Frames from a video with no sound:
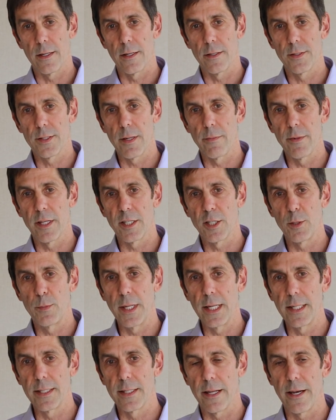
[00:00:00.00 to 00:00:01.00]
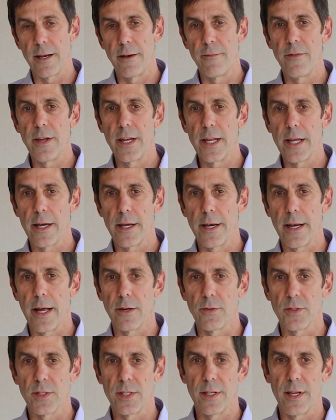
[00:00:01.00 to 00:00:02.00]
some of the speeds that NVIDIA
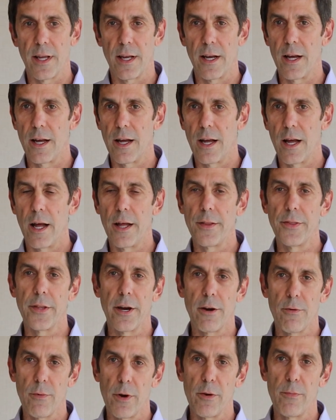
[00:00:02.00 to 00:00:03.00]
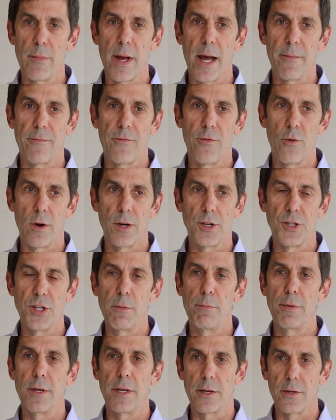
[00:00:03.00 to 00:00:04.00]
announced on their roadmap for
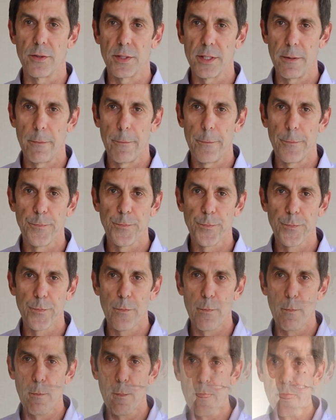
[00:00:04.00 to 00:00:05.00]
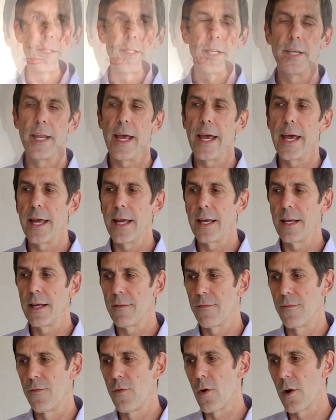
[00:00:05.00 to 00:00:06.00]
GPUs. Today,
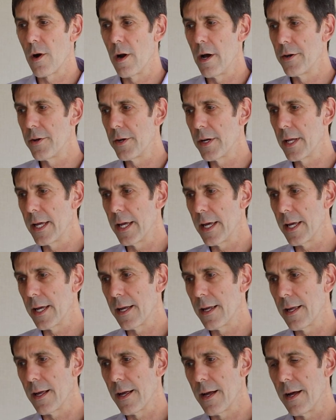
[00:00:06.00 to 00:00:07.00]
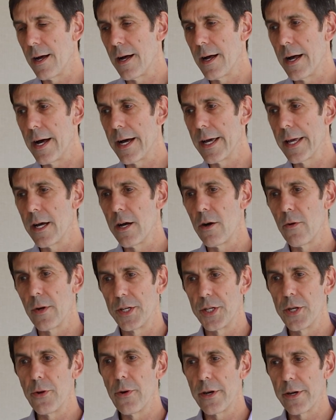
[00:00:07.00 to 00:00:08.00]
for 100 gig I/O
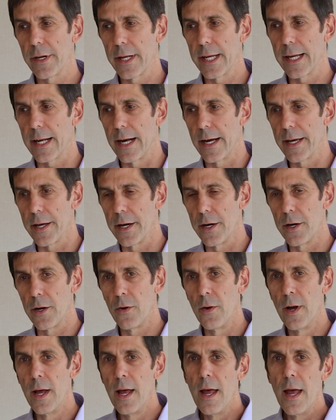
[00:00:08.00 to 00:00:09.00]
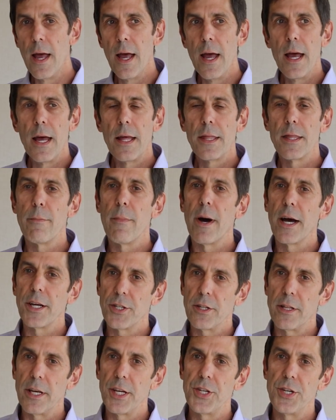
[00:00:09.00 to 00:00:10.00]
and 200 gig I/O, the
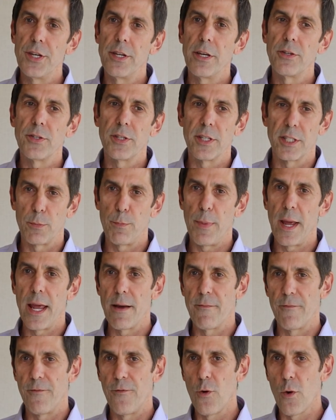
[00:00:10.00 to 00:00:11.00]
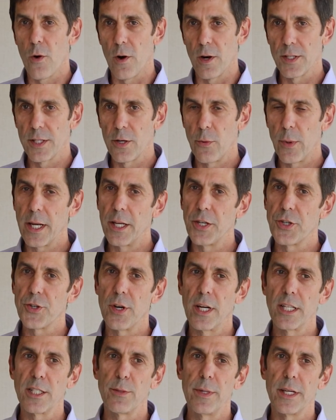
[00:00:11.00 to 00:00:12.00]
modulation used is PAM4, so we can
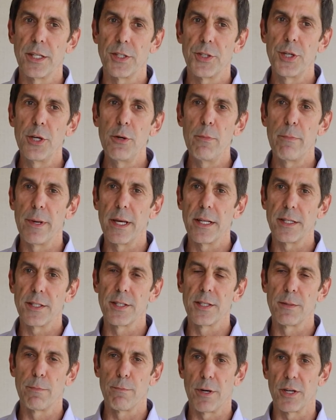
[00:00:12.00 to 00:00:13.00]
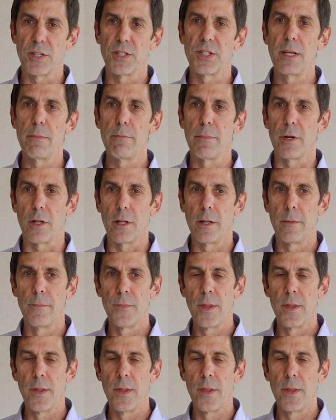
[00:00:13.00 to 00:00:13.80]
transmit 2 bits per symbol,